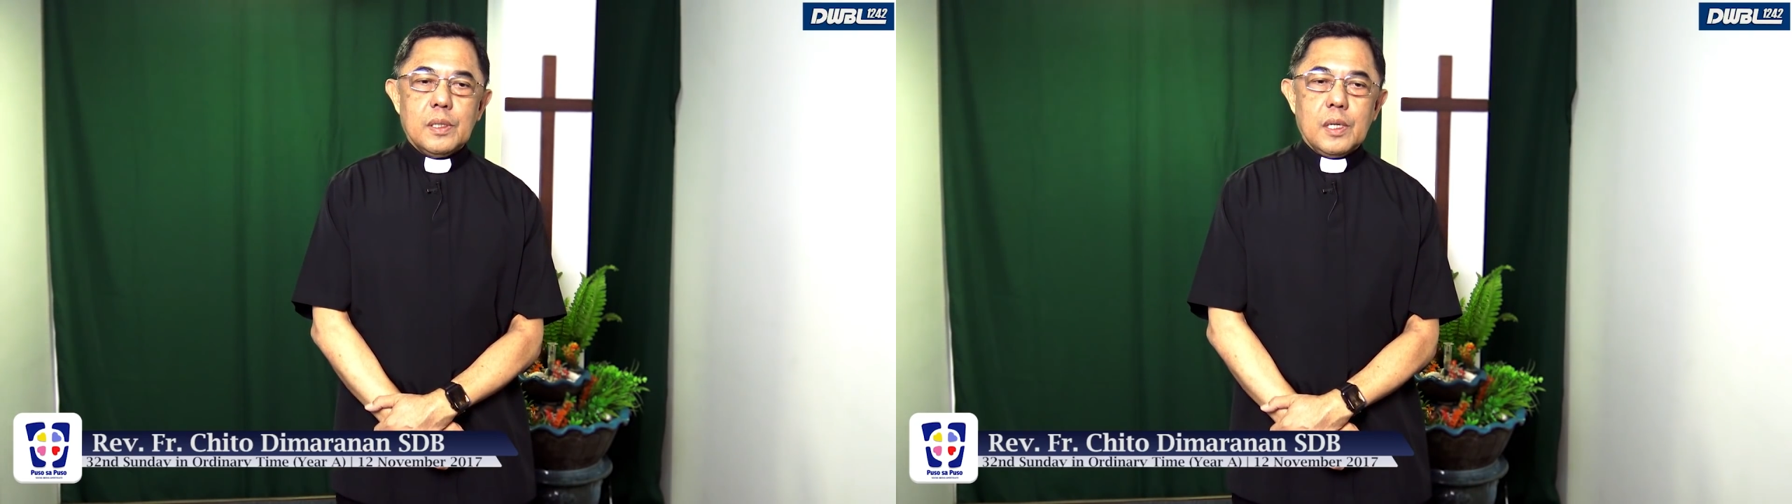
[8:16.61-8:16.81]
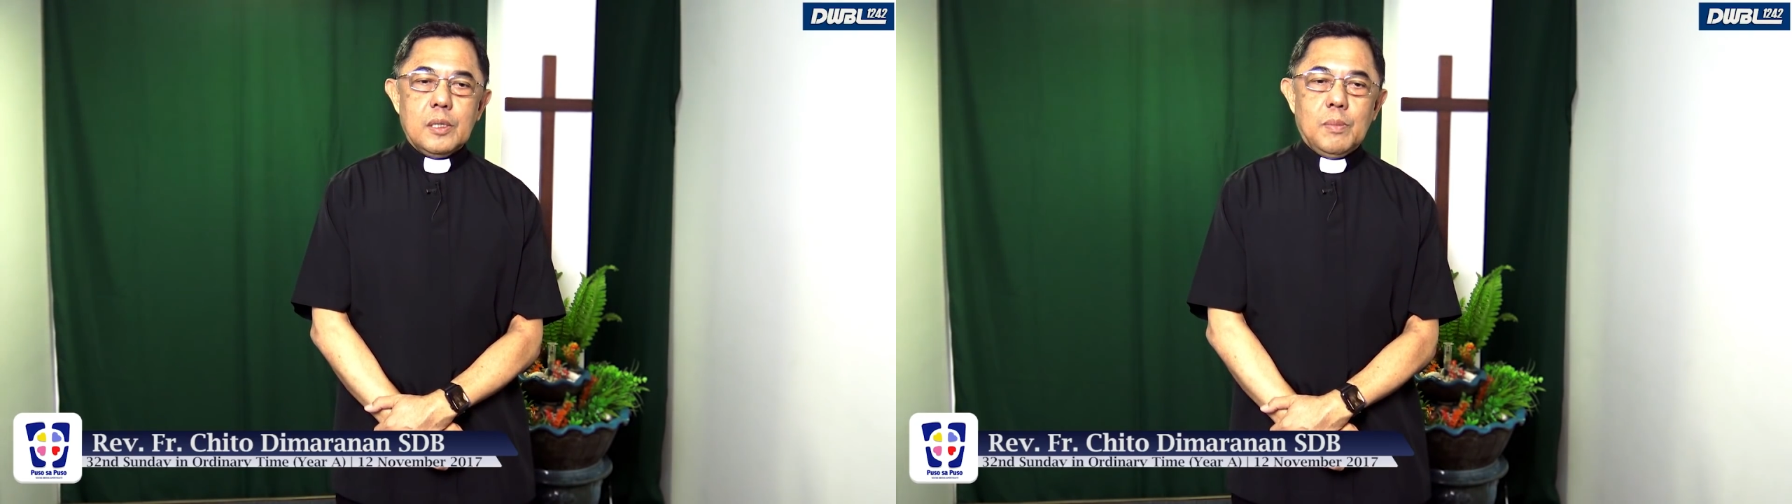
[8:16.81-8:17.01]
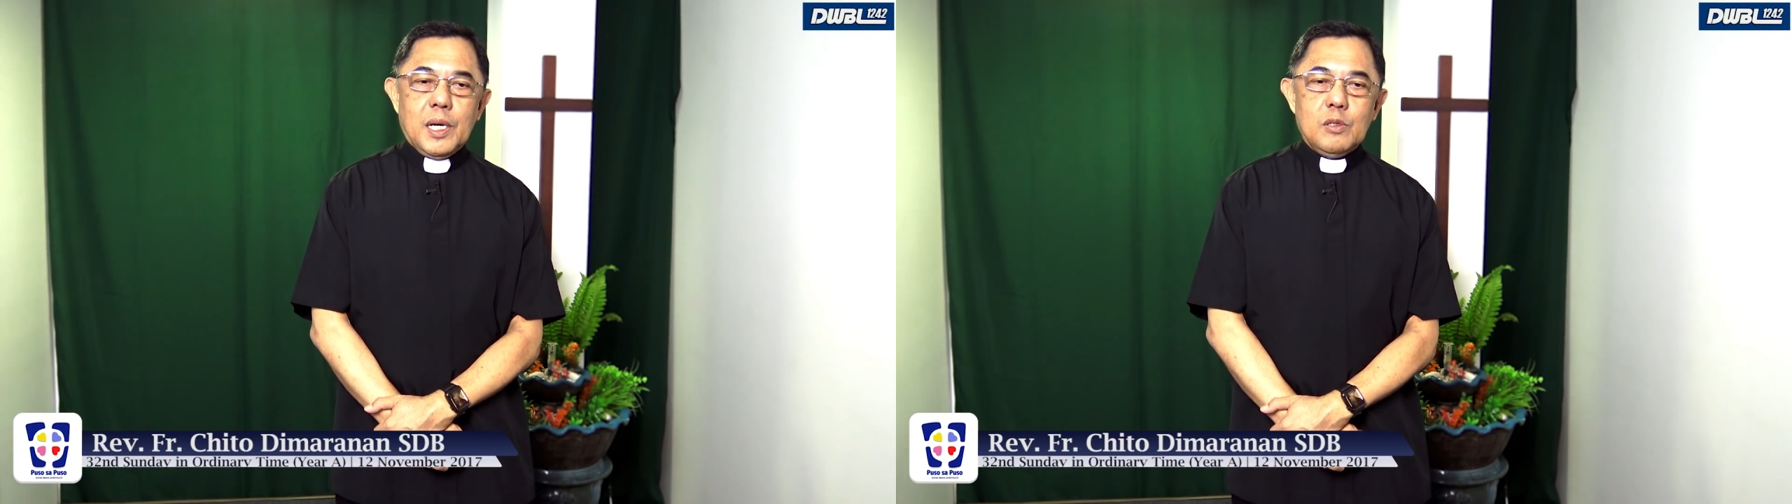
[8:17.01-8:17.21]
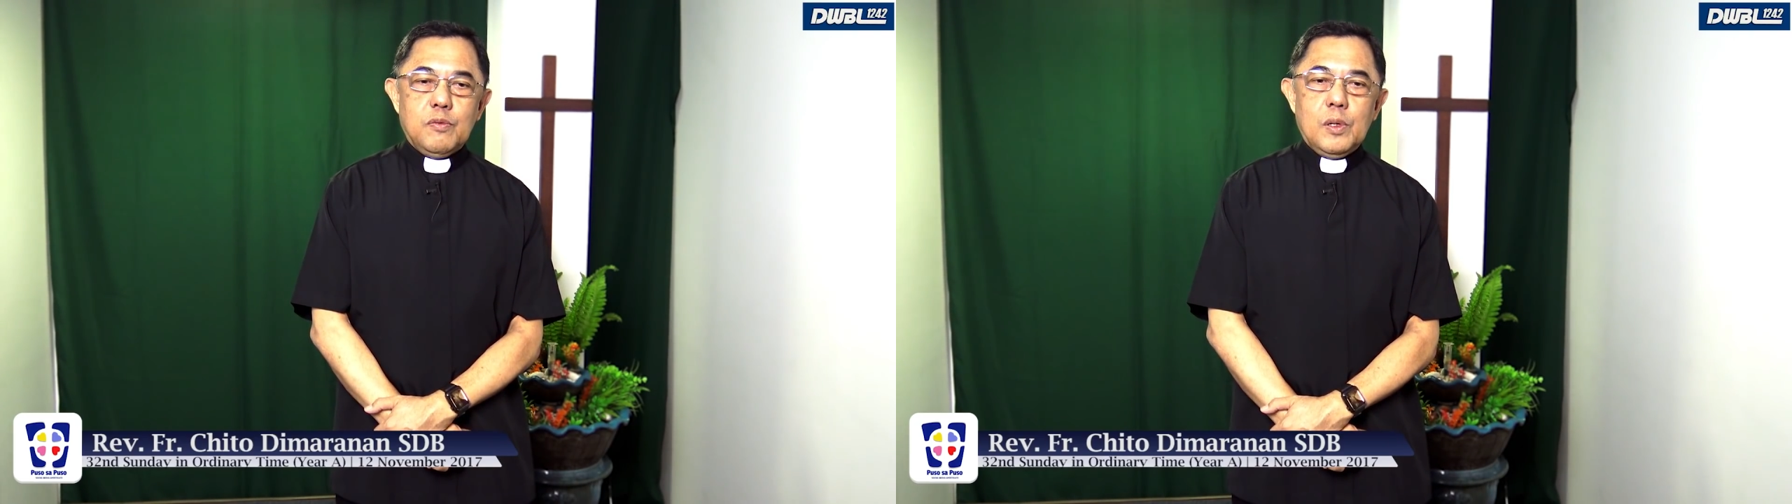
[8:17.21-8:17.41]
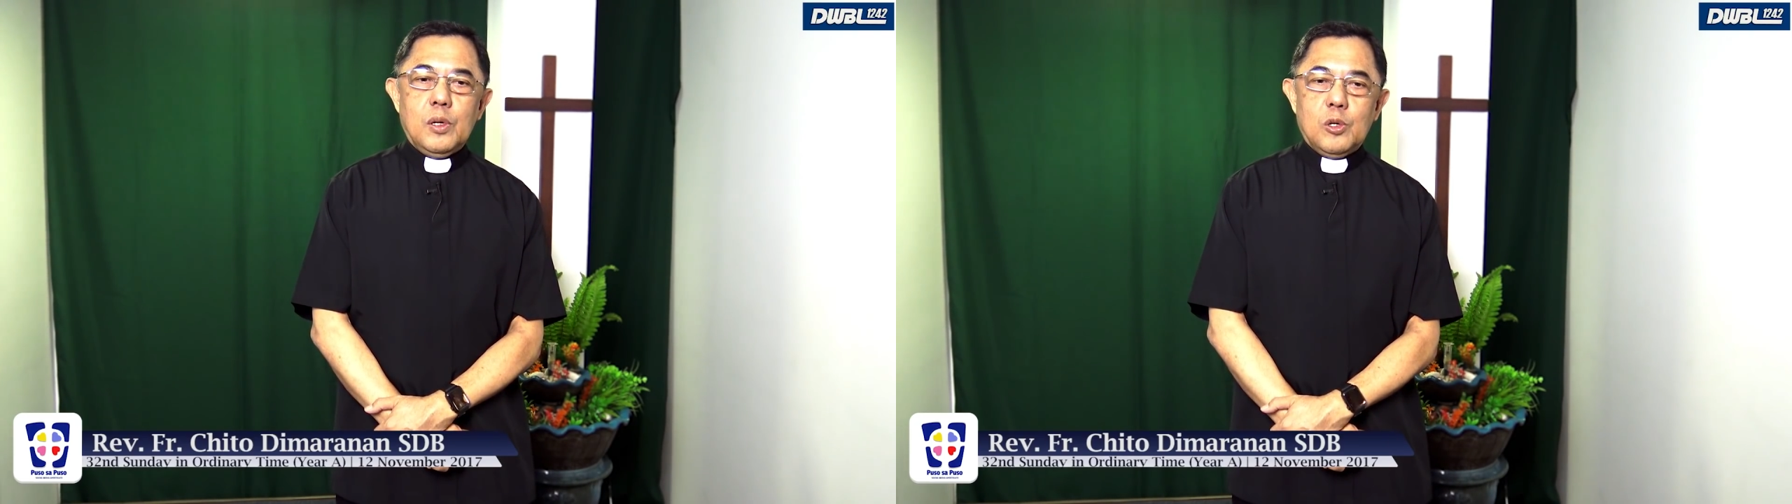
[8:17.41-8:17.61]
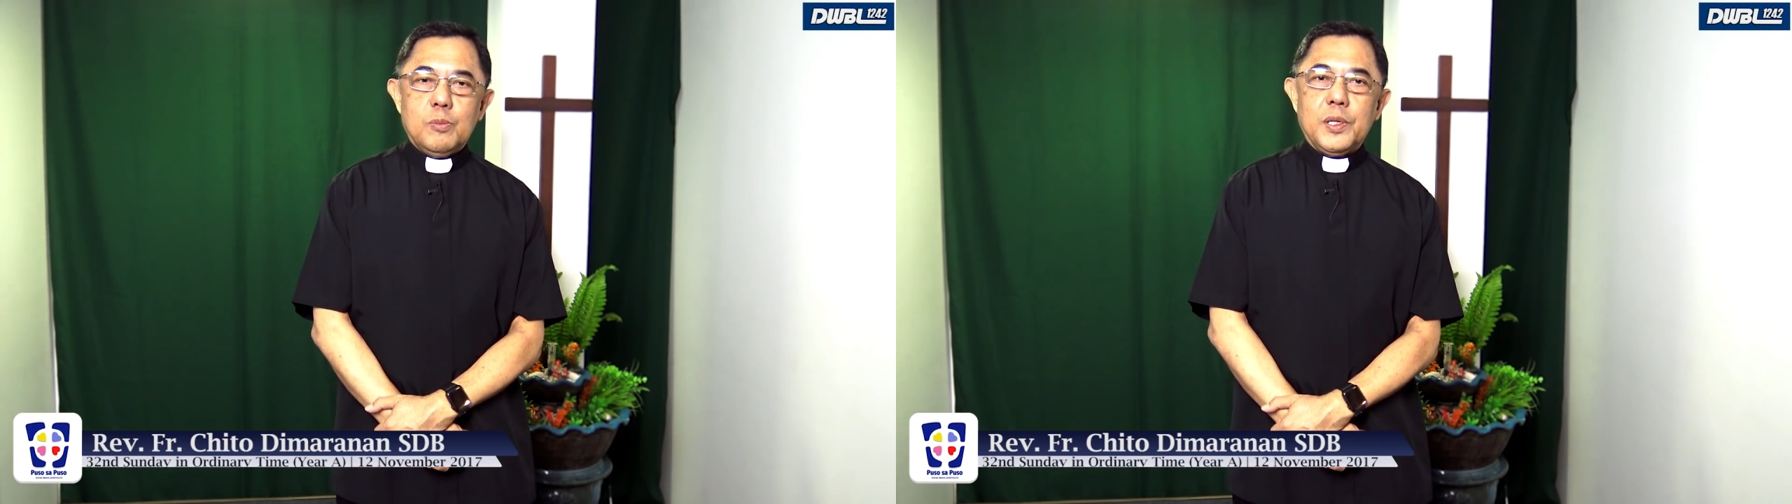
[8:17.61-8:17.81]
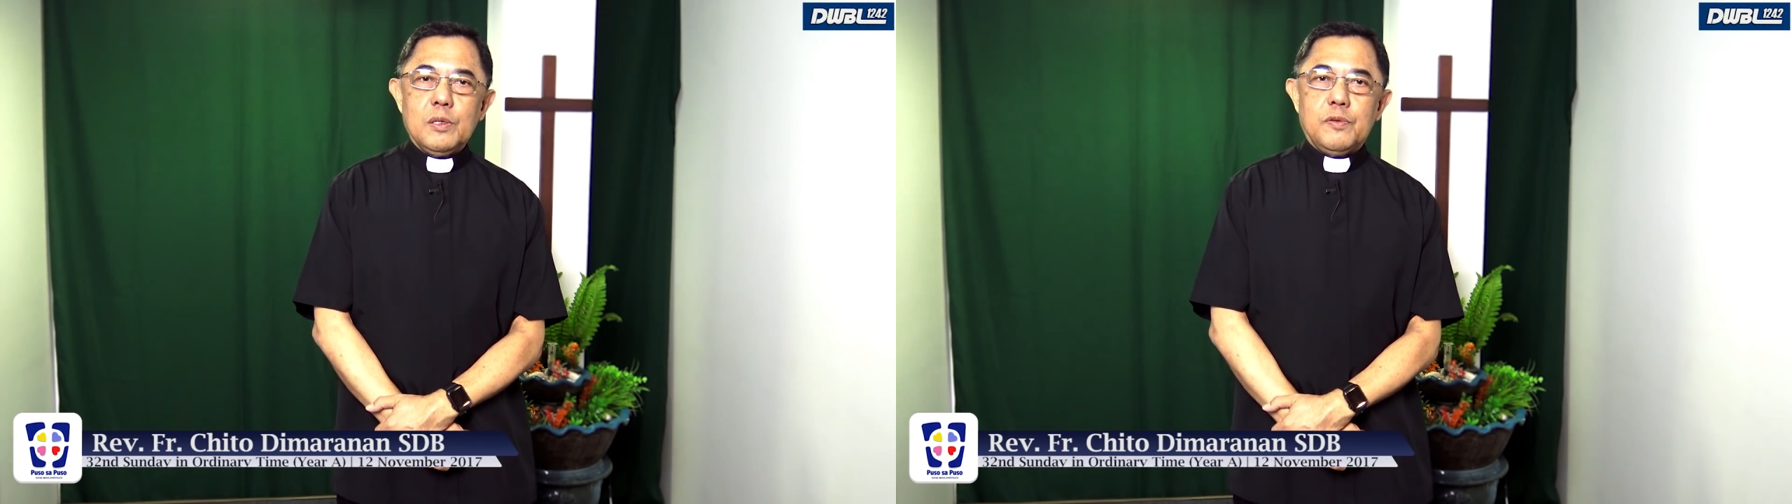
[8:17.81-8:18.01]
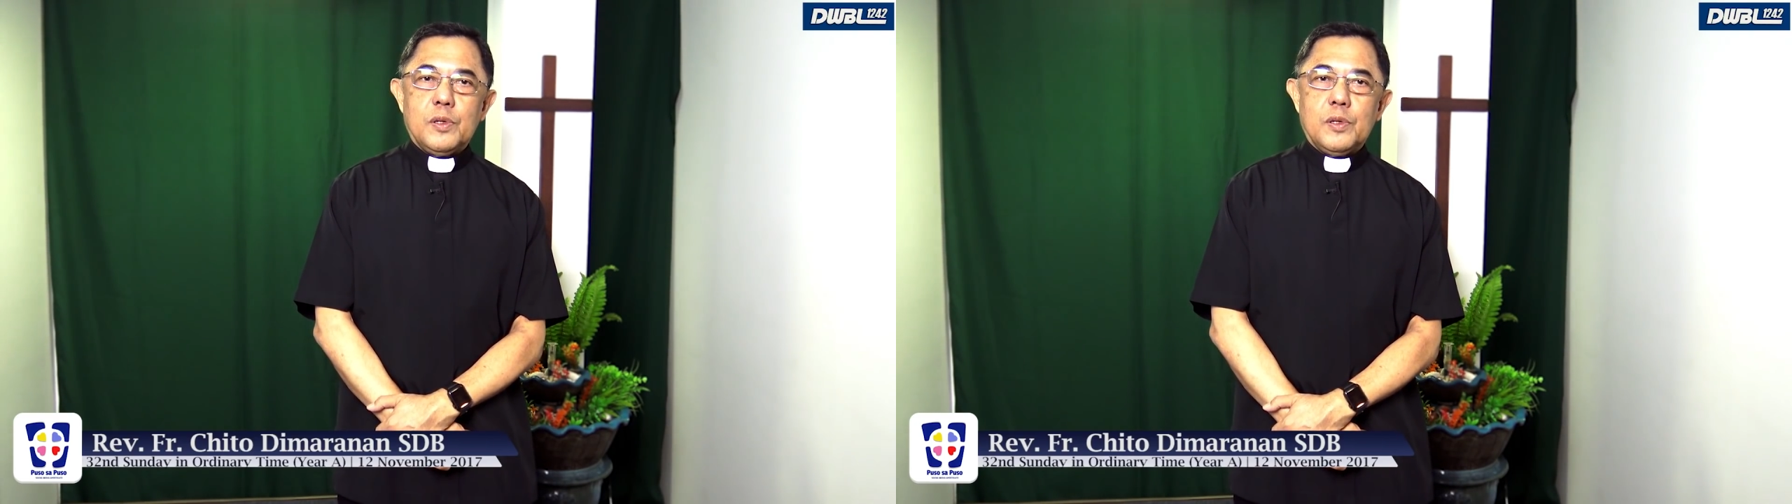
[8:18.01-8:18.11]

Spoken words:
and mindful hoping